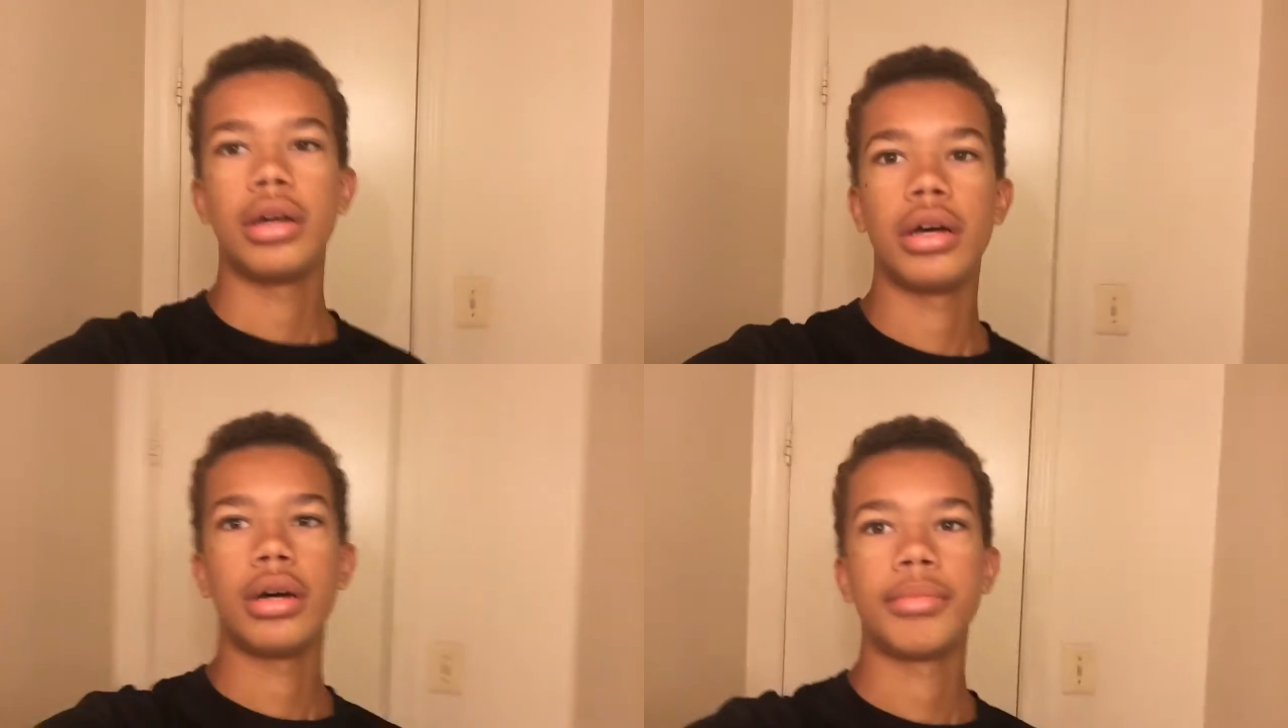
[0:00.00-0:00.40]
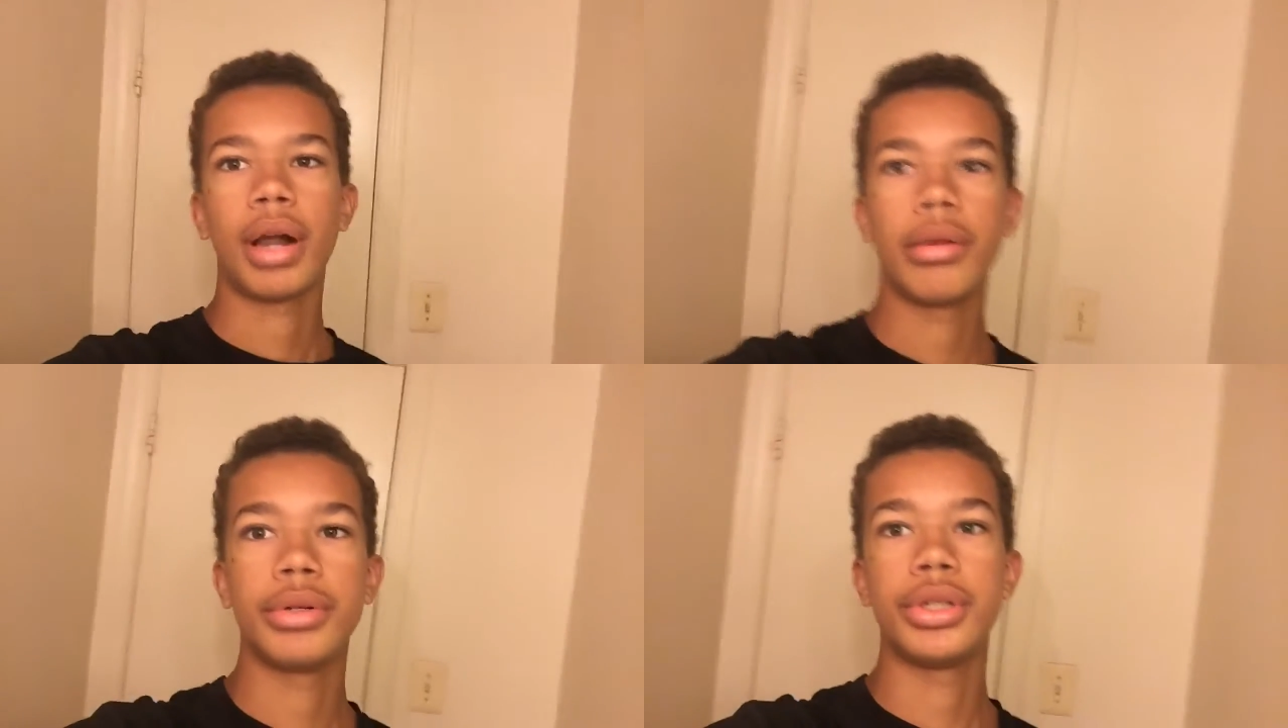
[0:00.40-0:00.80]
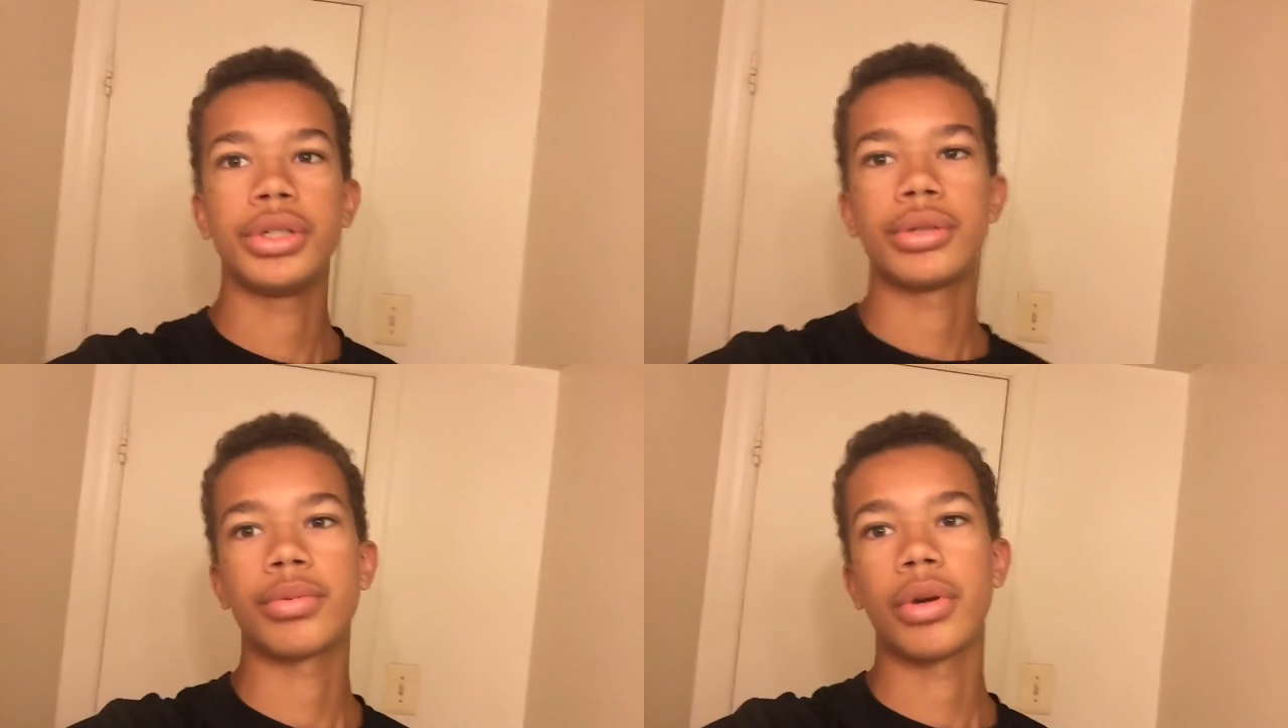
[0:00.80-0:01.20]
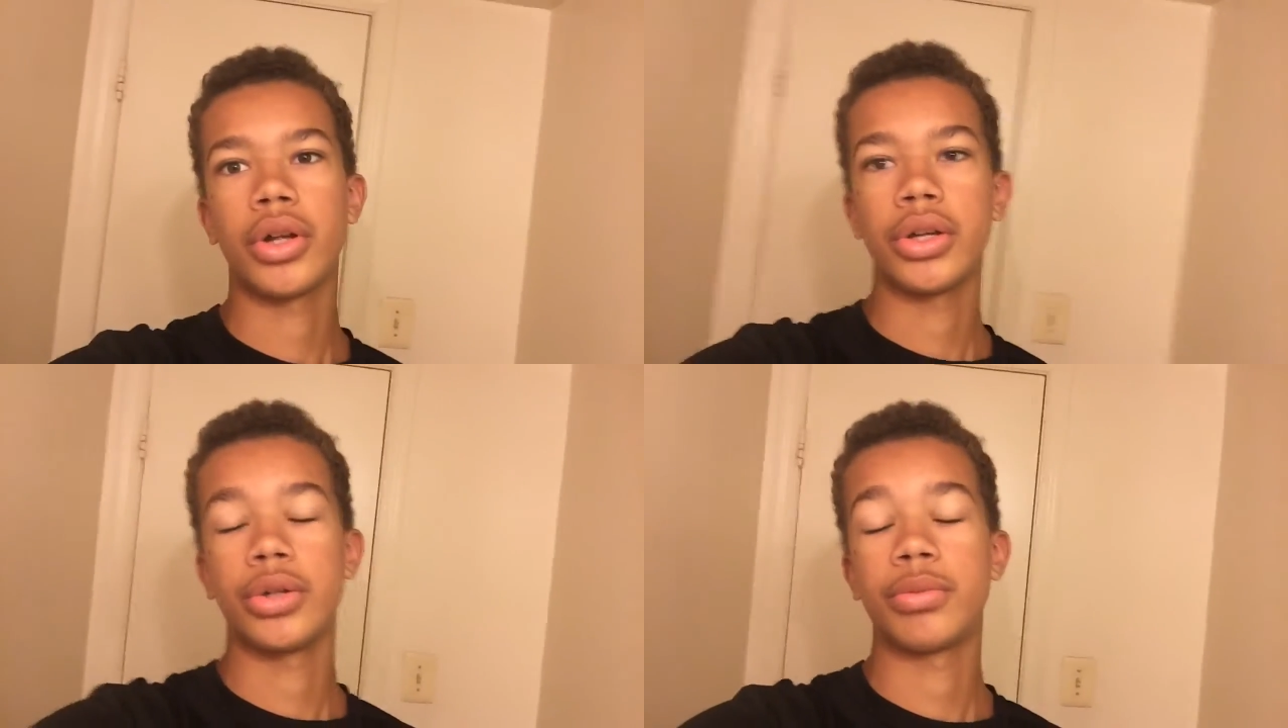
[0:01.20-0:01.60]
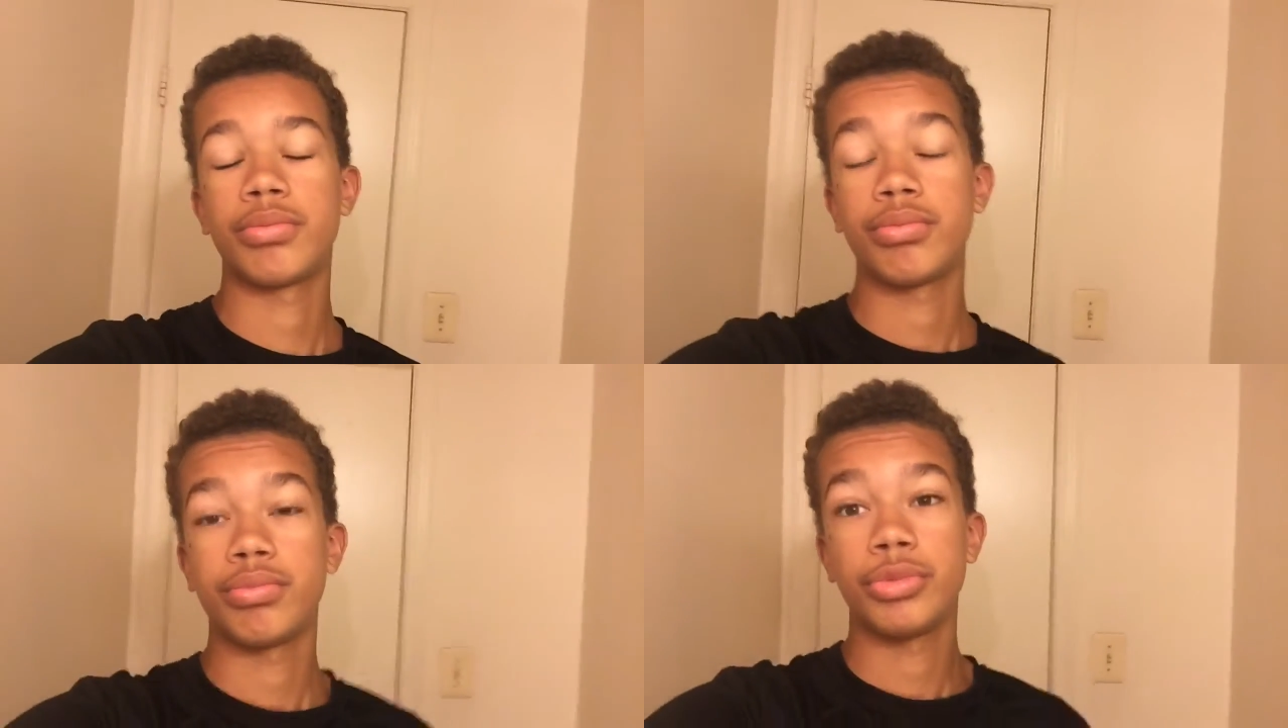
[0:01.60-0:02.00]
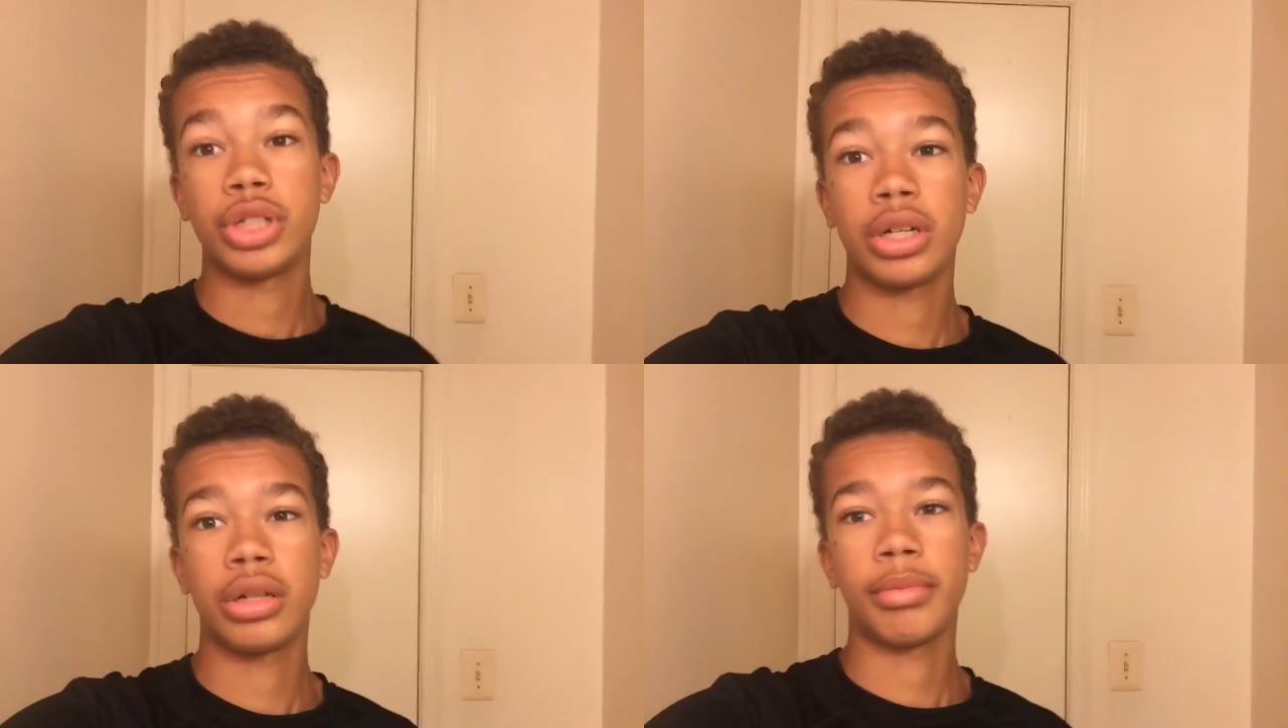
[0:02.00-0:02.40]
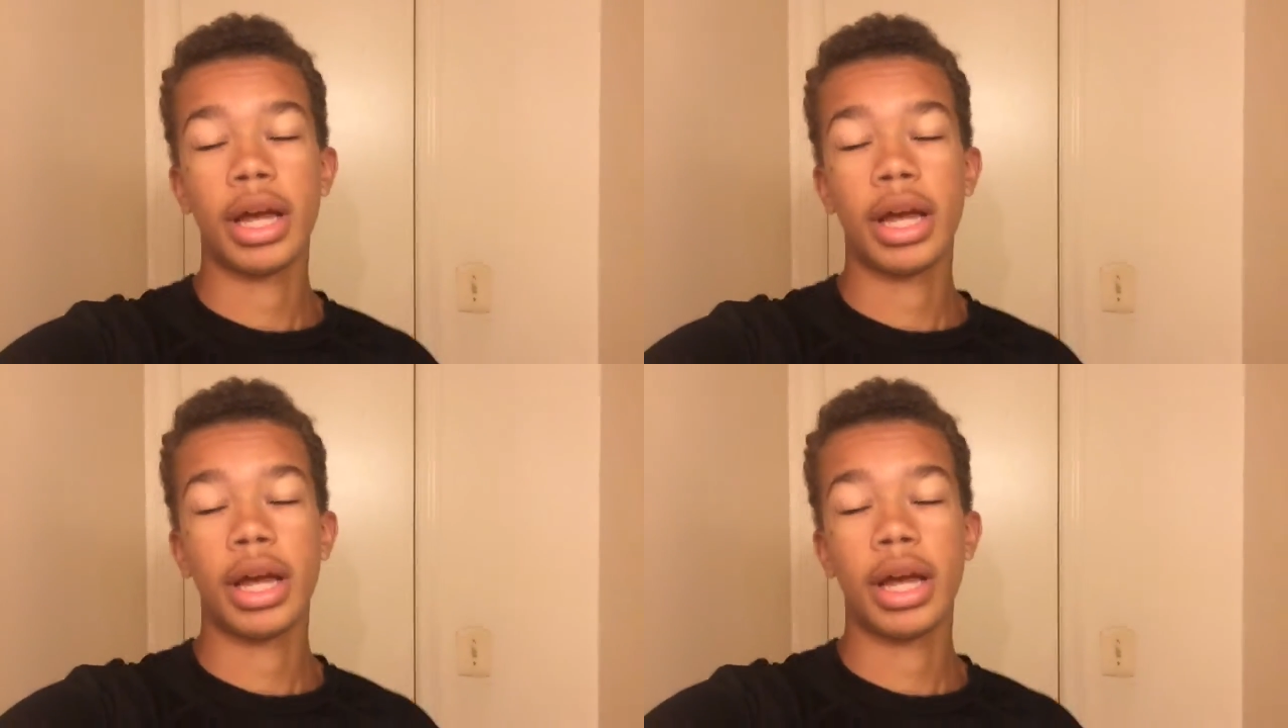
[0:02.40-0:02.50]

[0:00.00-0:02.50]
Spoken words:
I'm probably just gonna chill